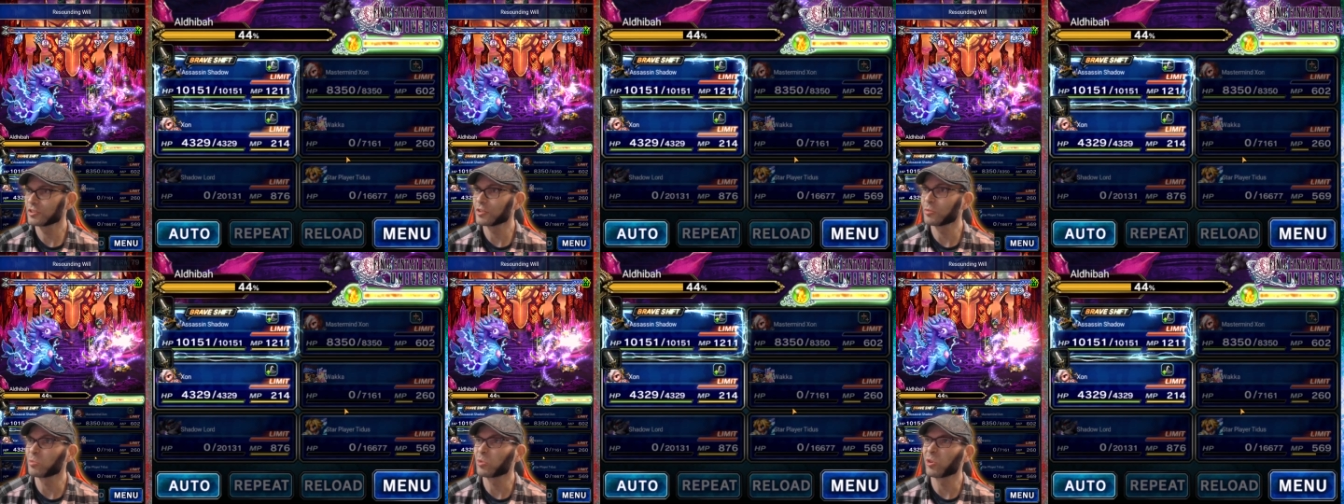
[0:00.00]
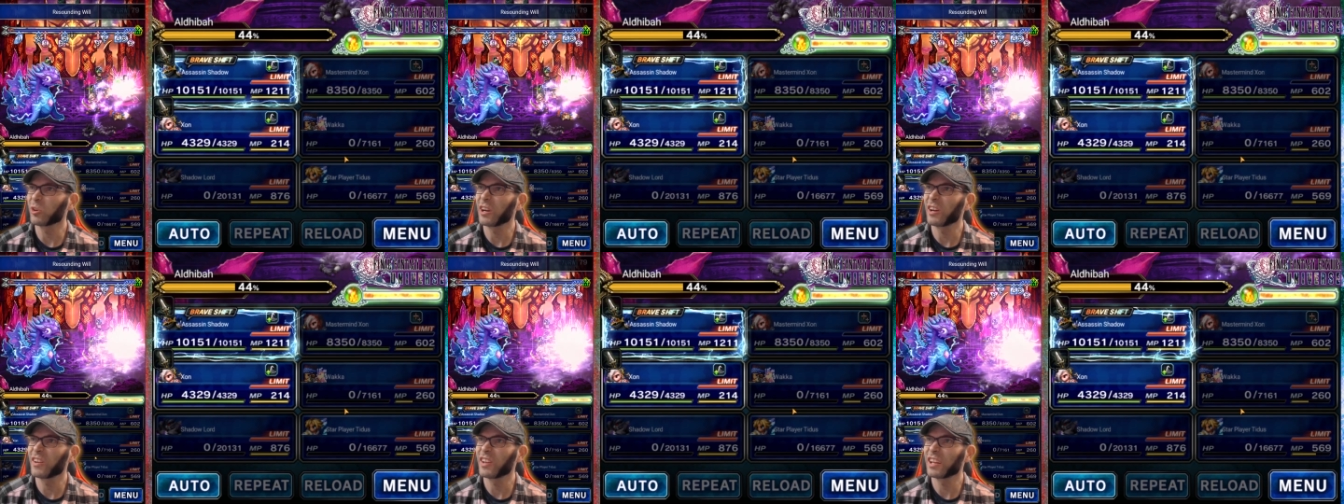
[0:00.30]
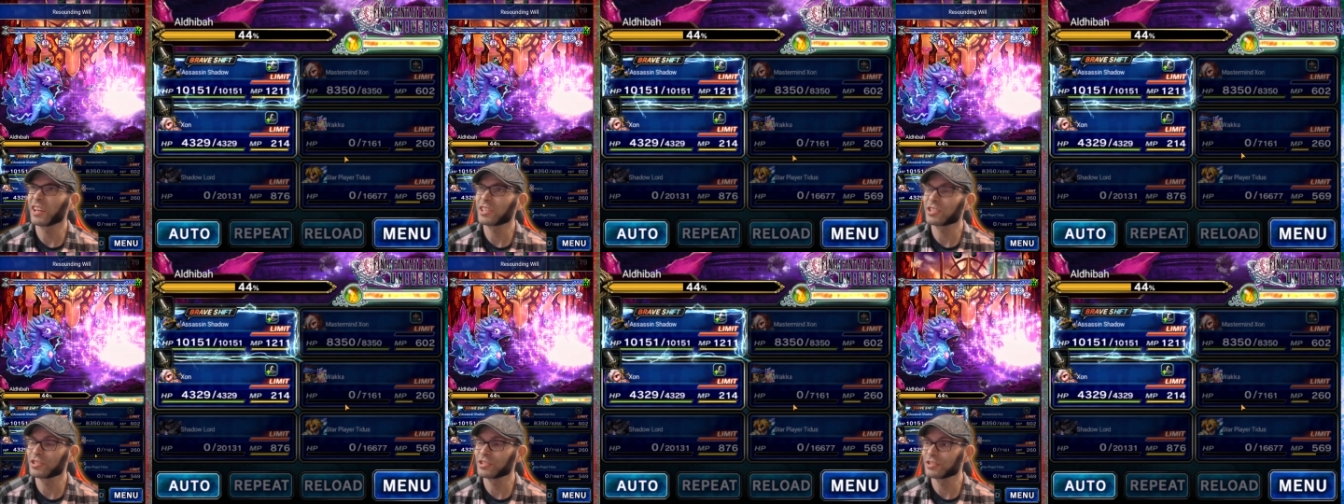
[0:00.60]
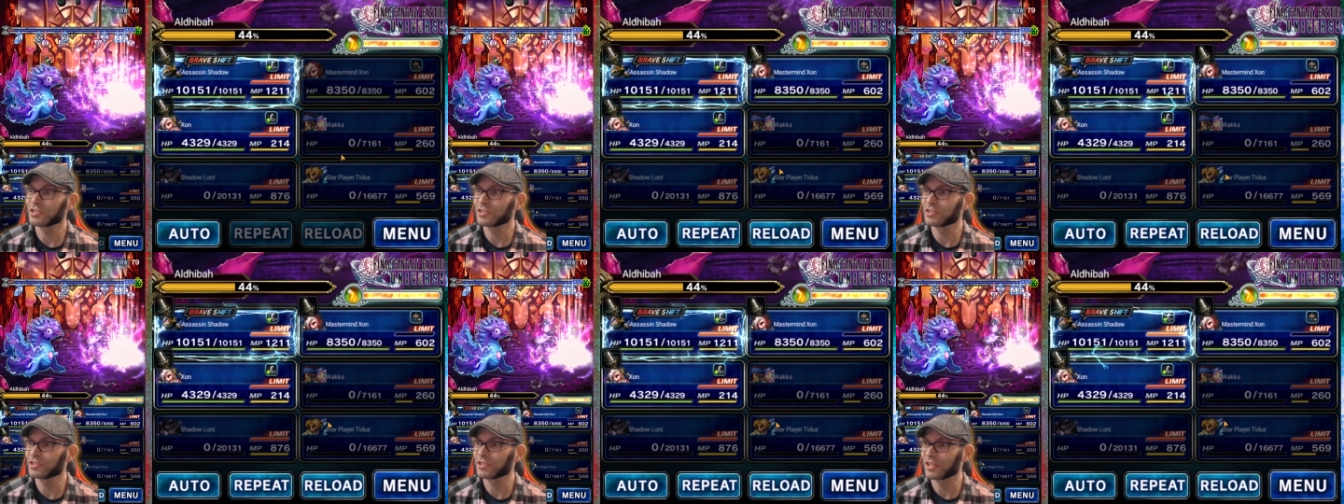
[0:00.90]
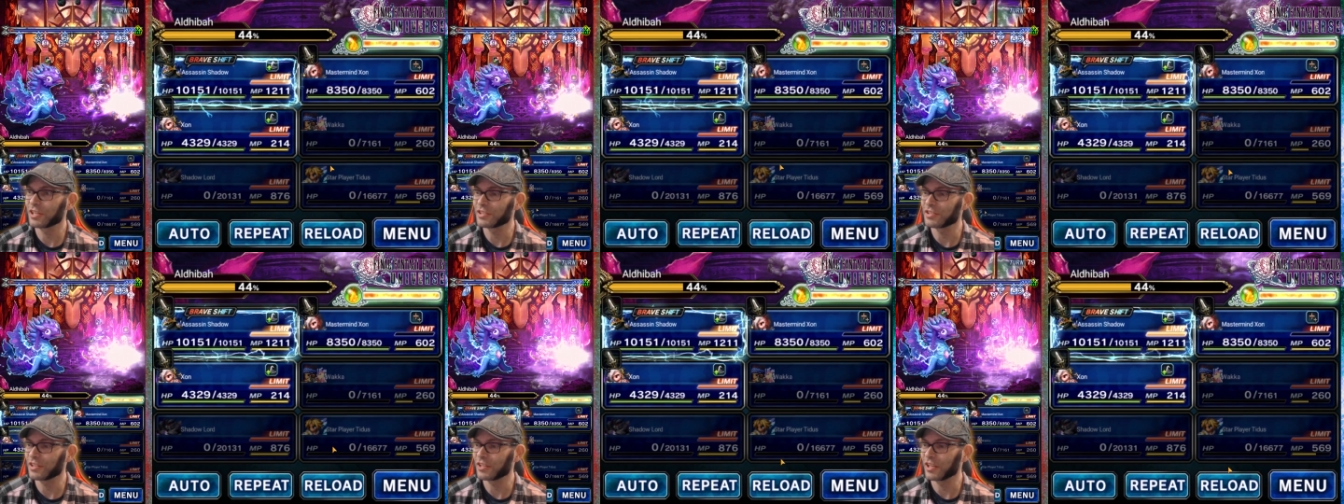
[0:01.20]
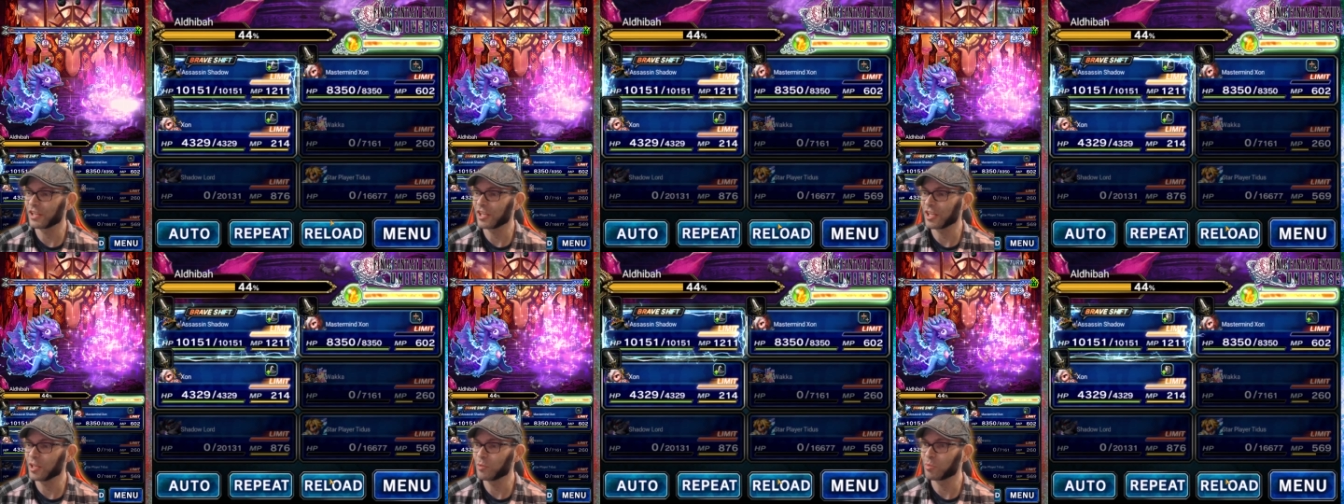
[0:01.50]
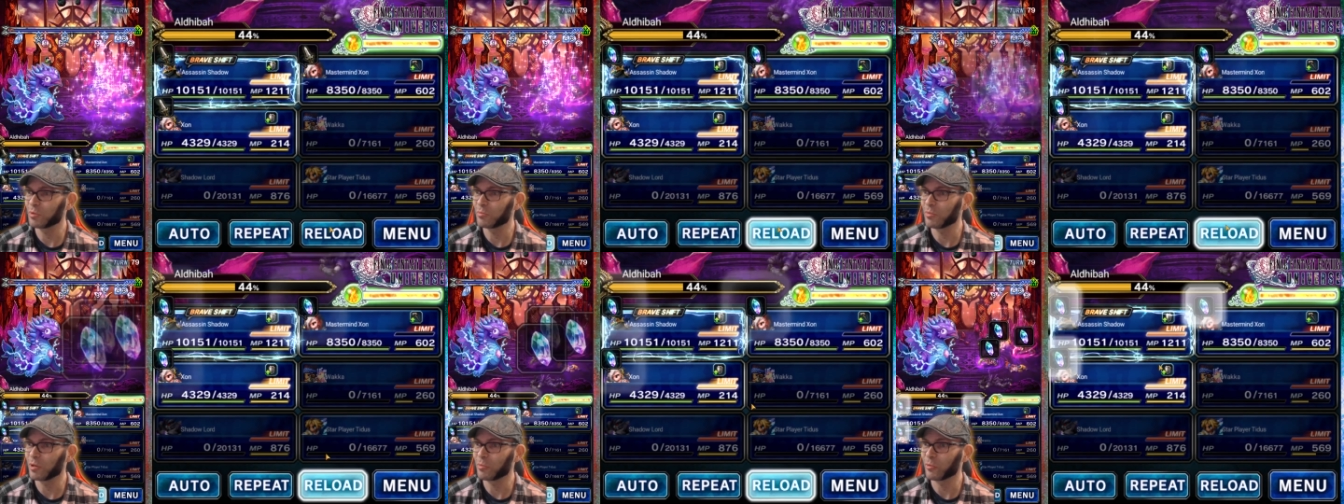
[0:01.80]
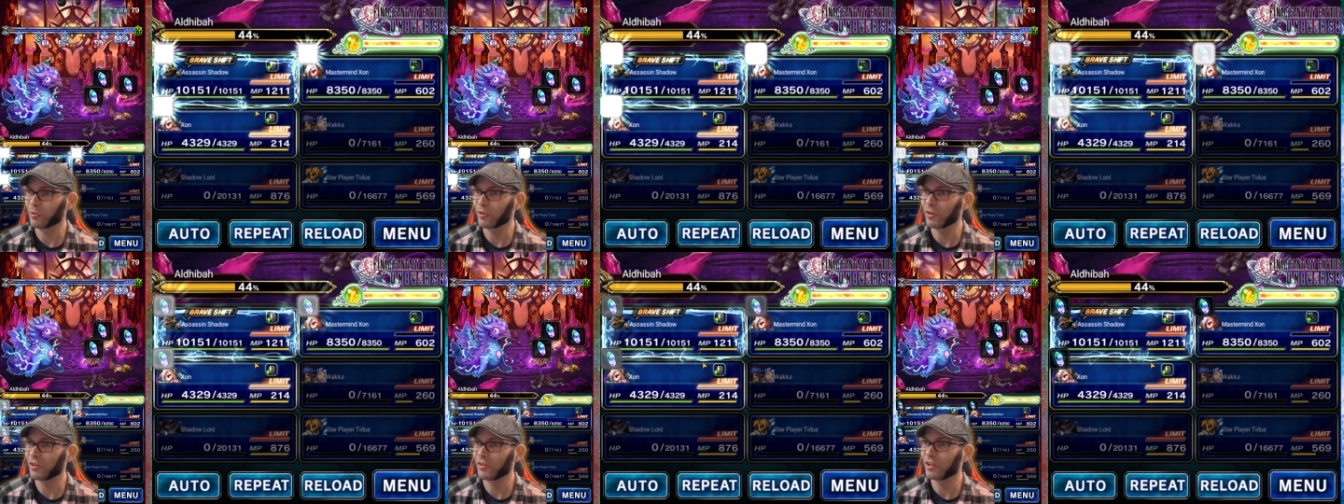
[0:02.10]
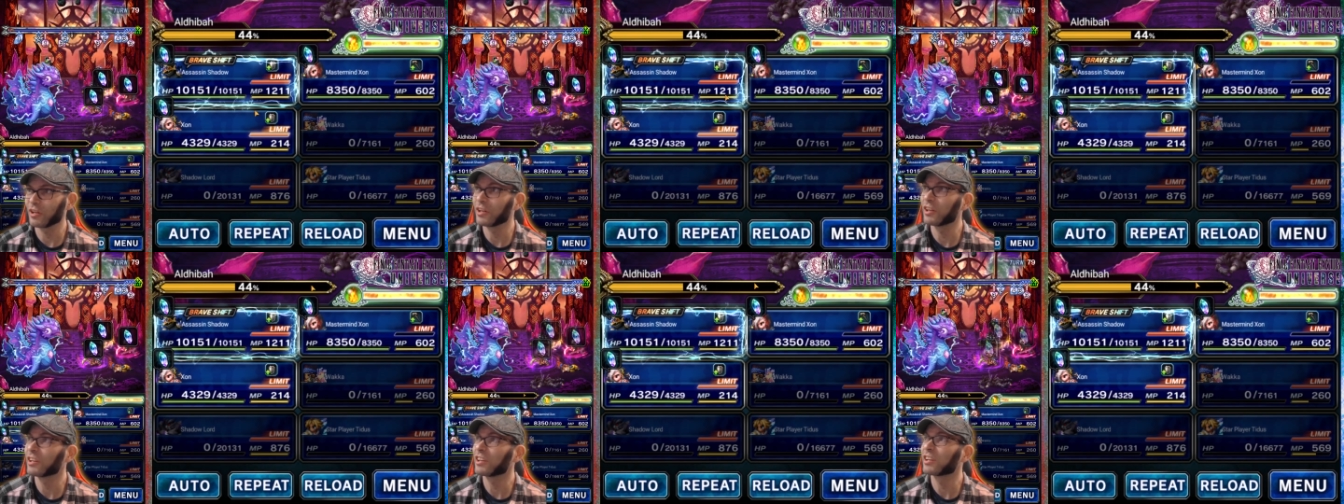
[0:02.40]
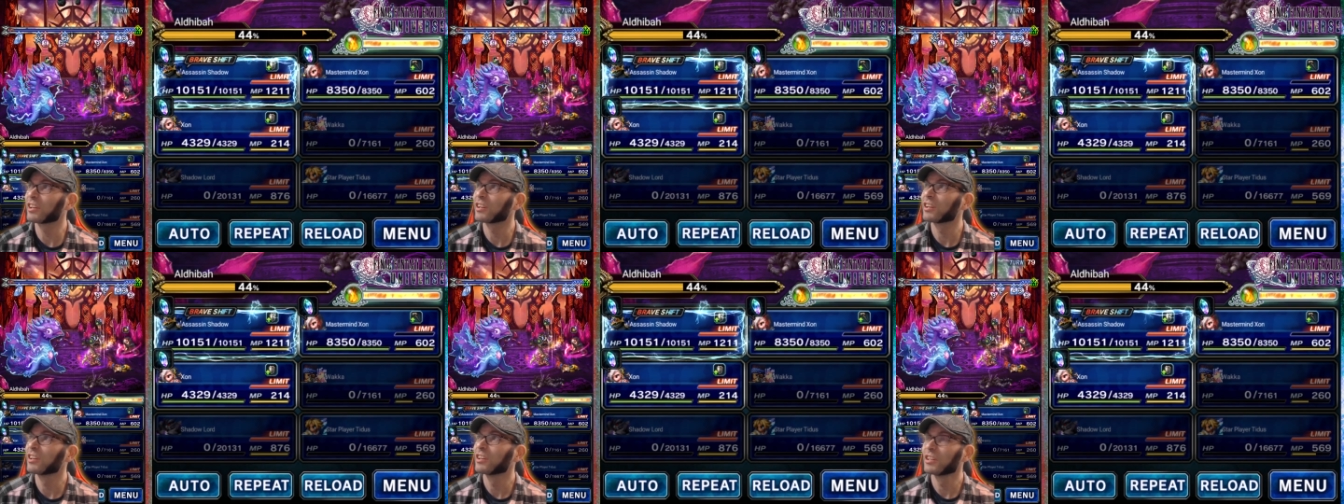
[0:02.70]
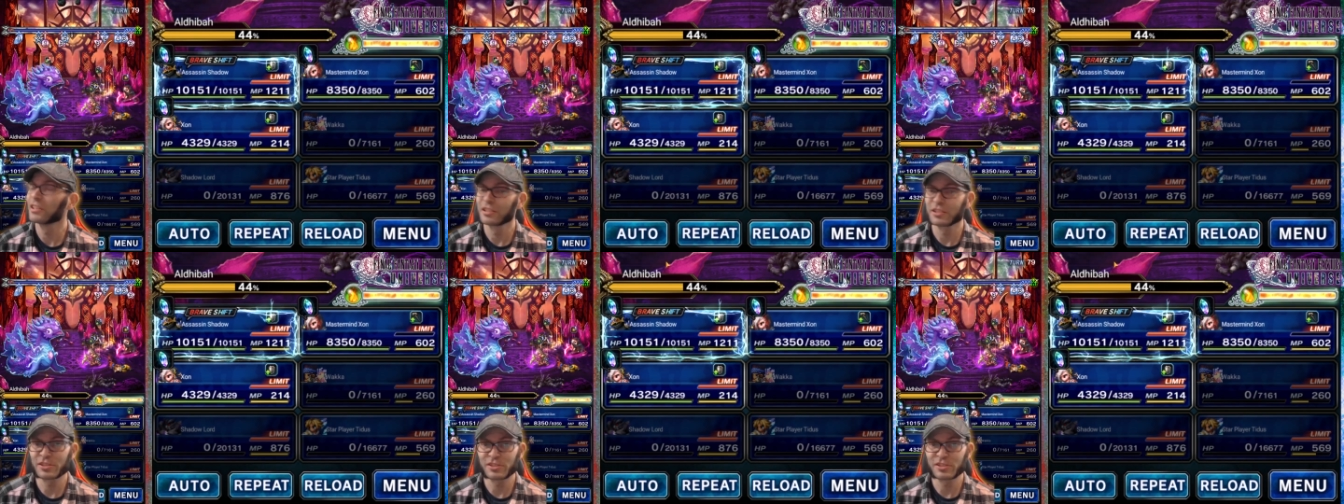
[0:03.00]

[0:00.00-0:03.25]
some morale actions, because I like keeping my morale high.